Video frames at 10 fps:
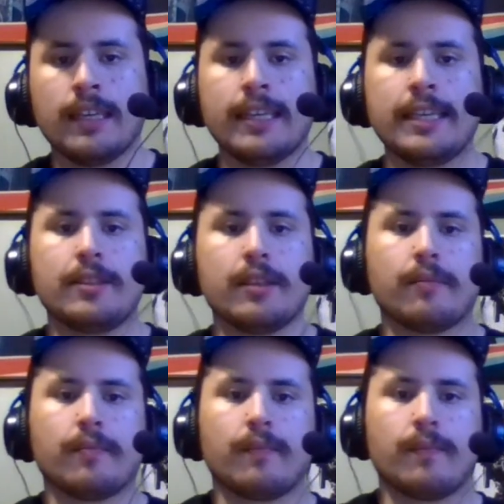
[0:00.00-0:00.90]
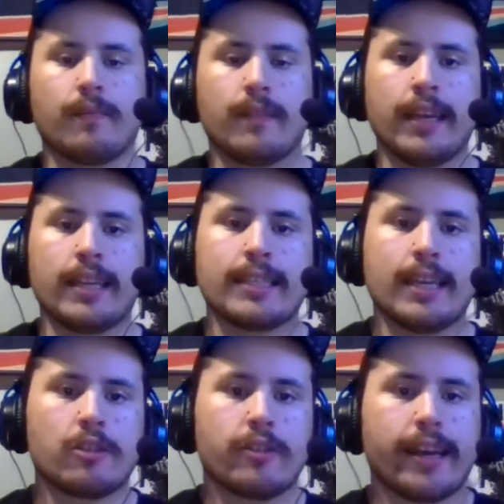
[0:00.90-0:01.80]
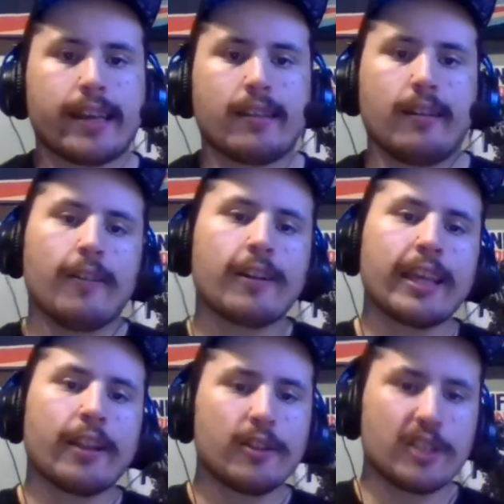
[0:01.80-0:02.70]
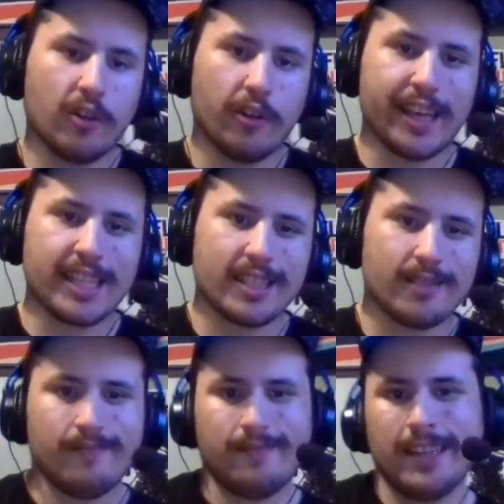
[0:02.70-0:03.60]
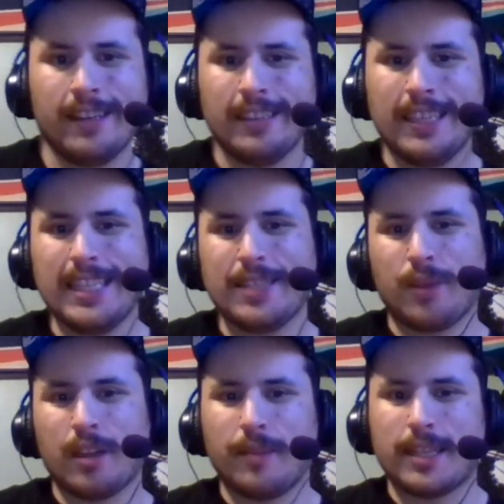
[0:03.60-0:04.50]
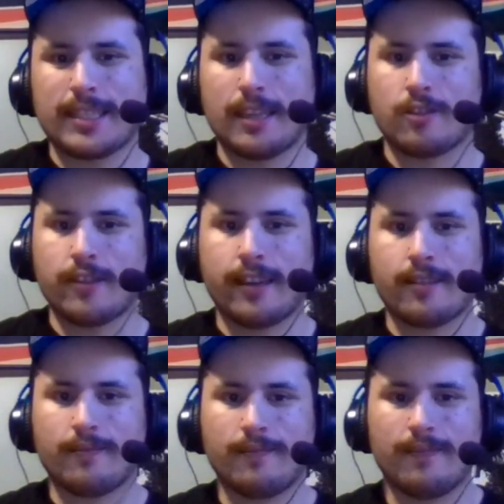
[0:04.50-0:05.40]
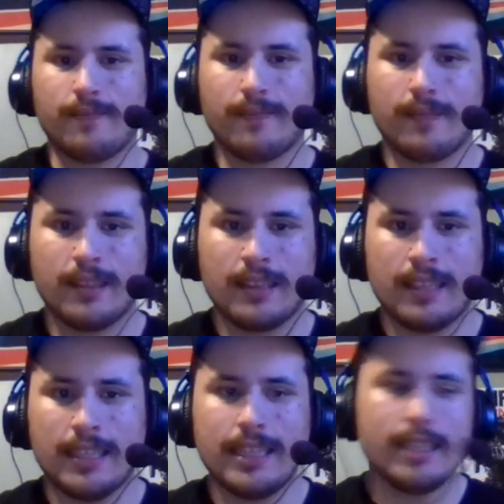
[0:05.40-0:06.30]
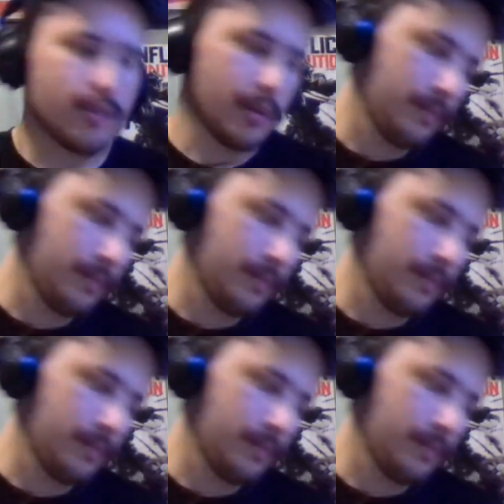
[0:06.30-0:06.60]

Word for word: Easy, and the soundtrack, killer as always. Easy one of the best soundtrack. Easy,